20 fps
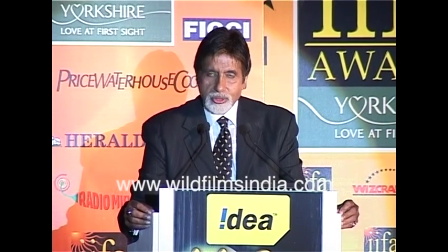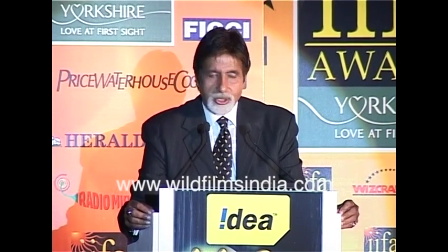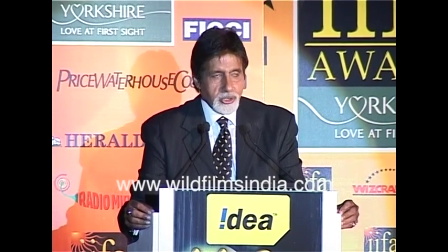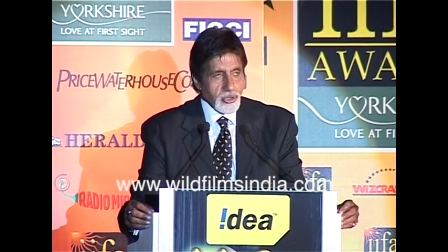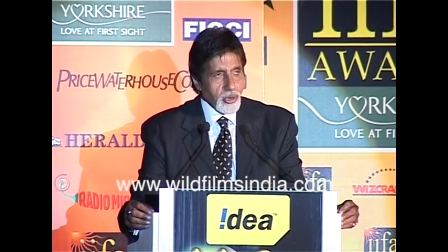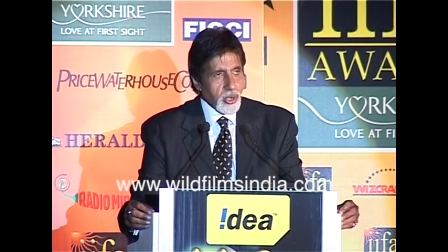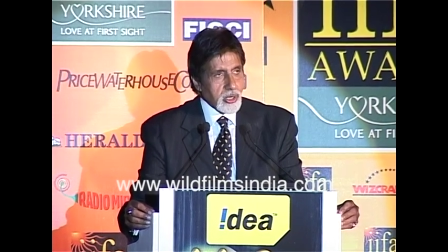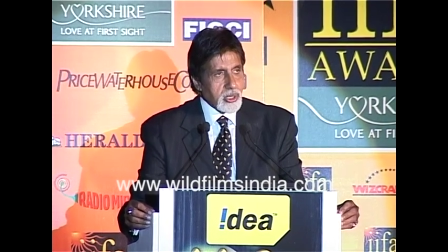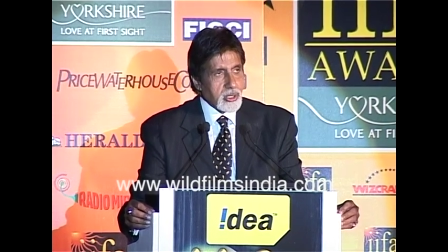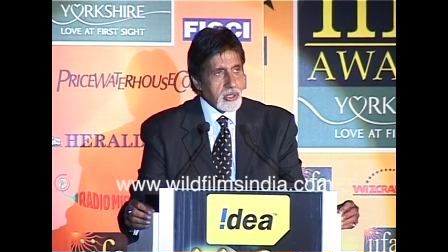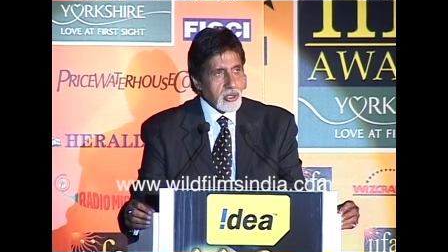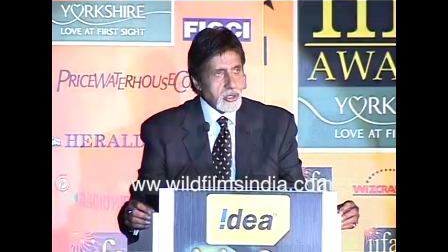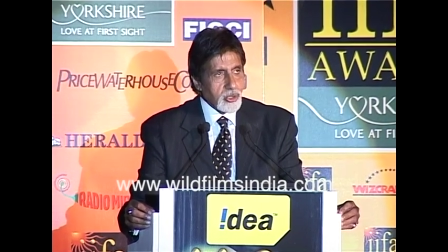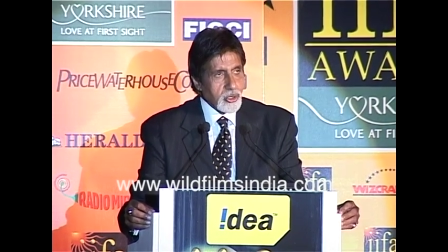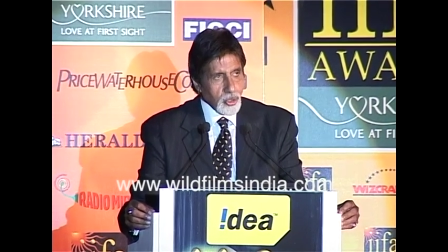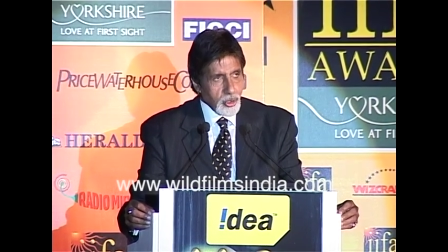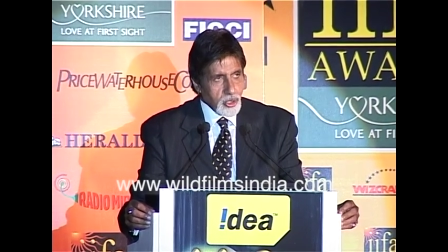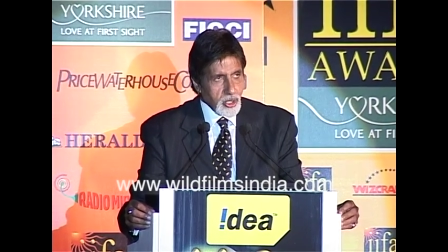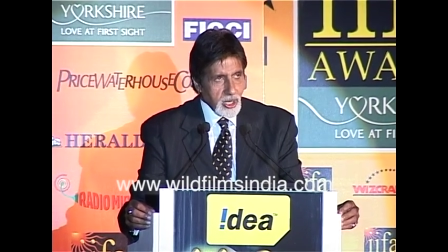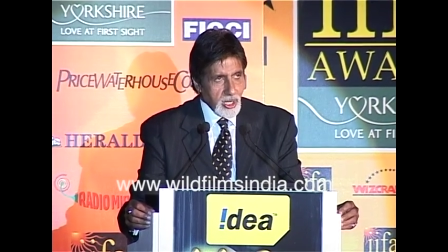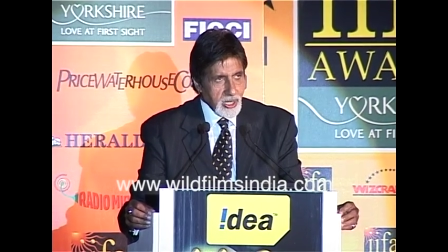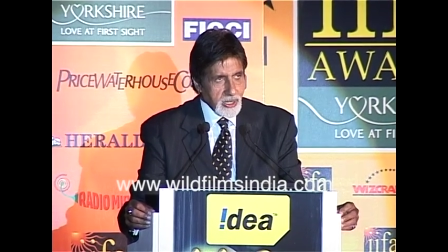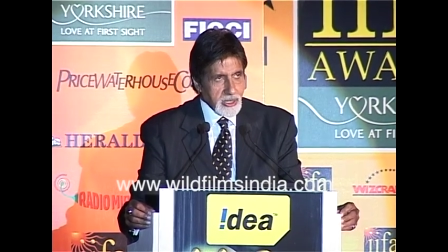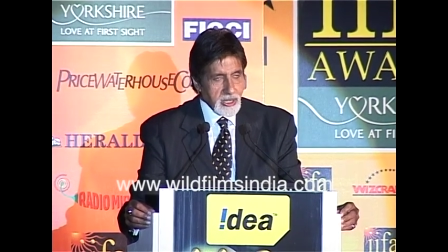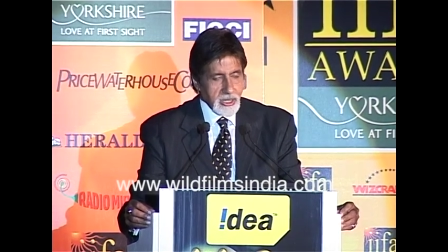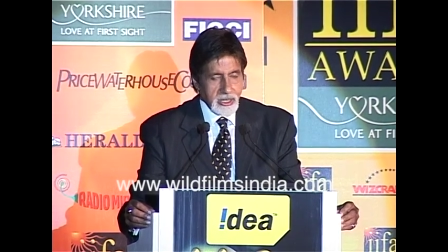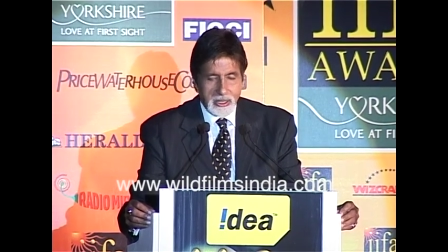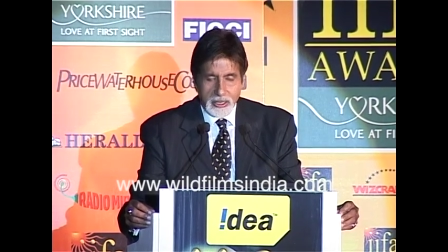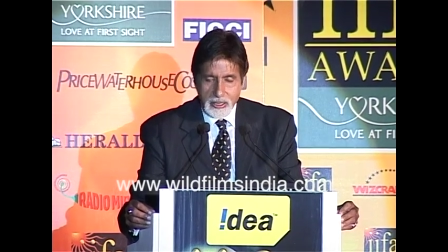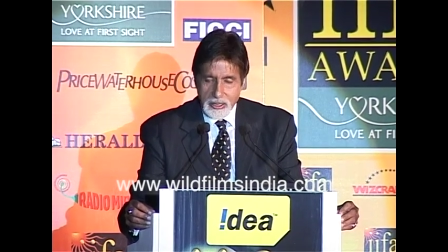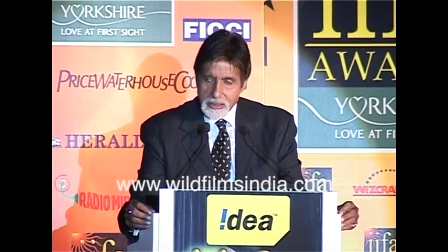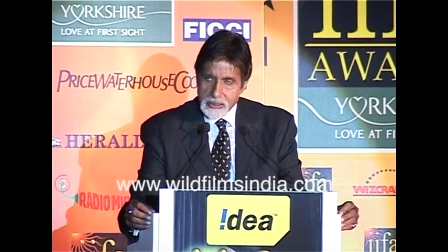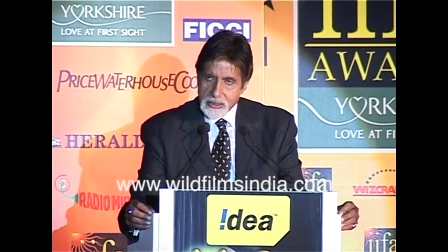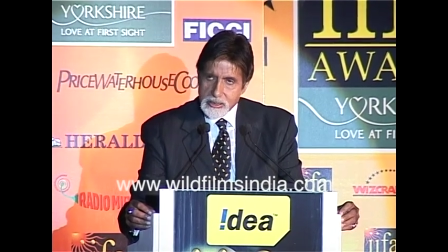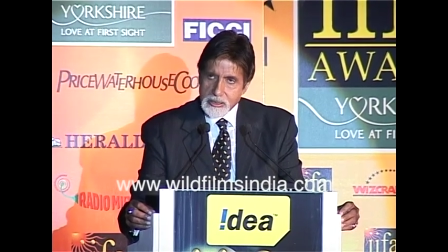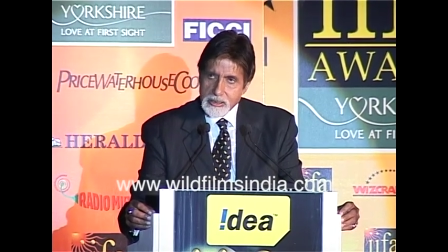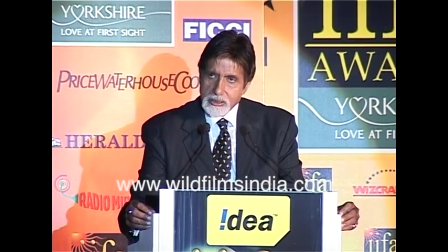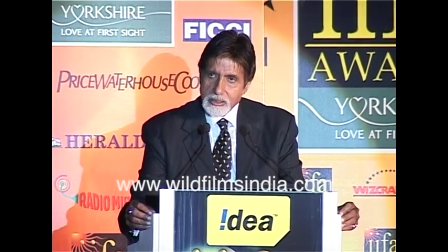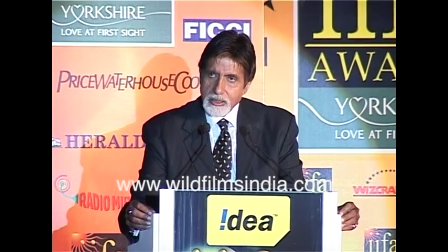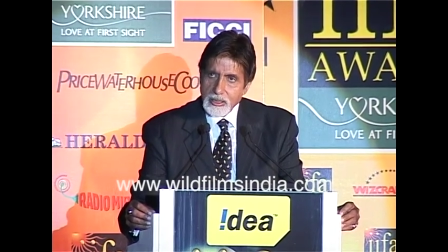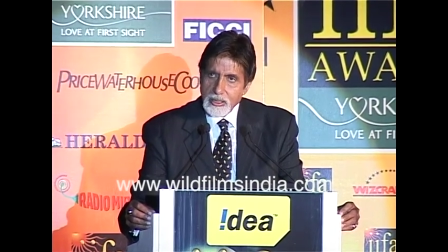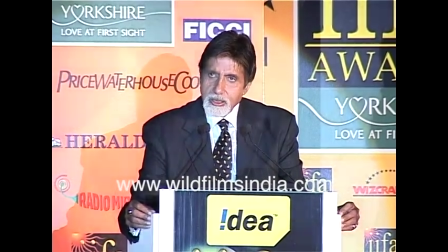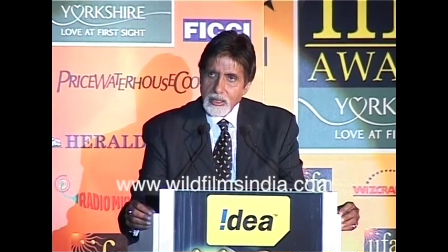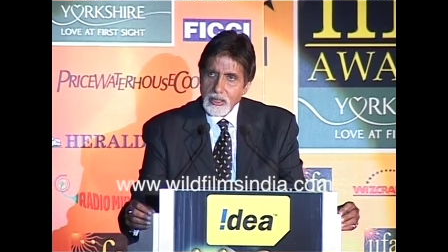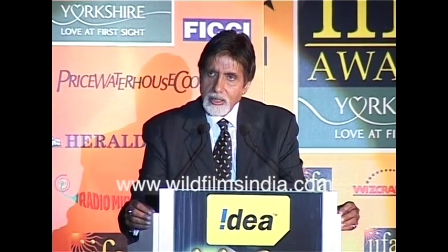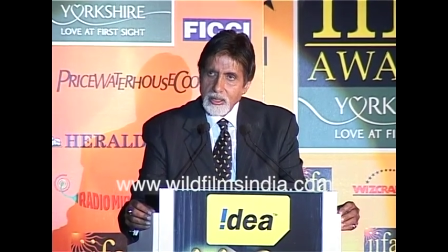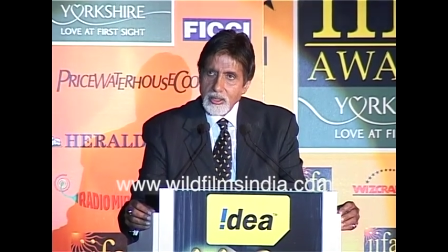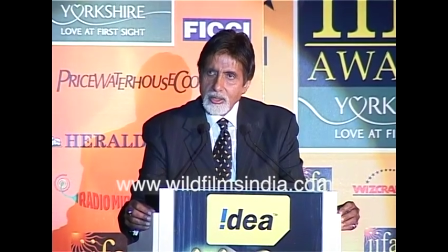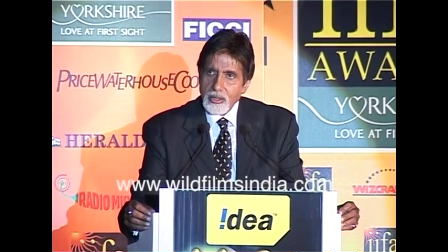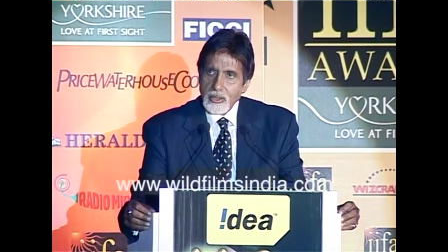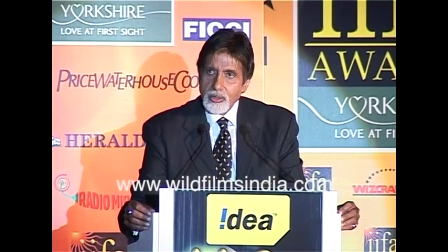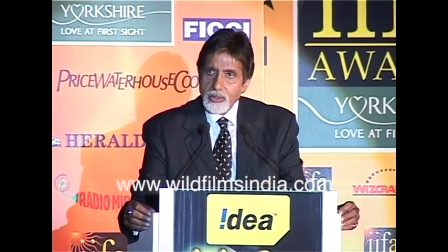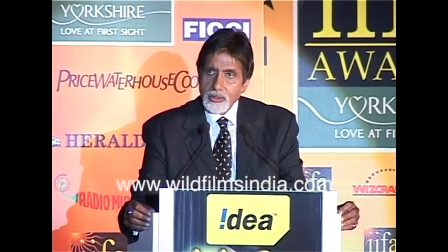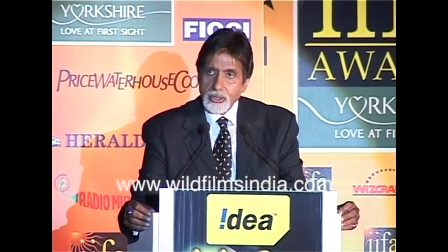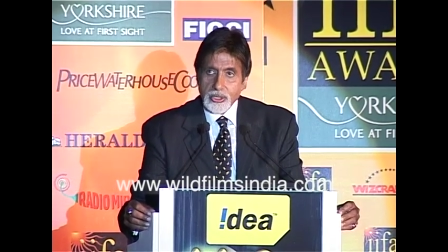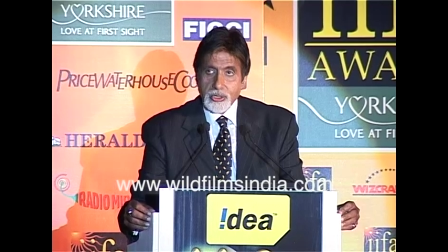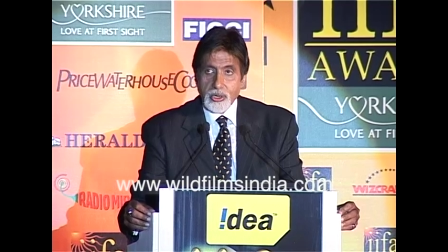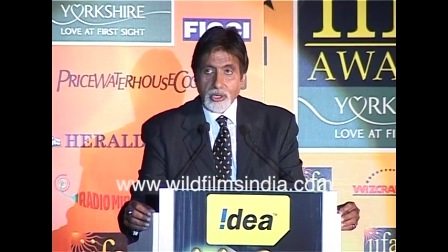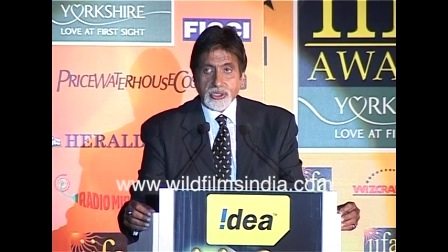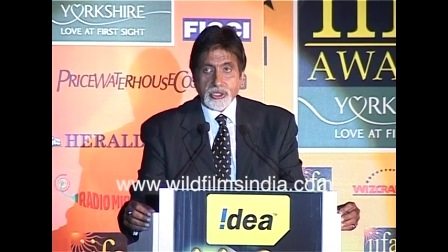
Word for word: did not look like Indians, who did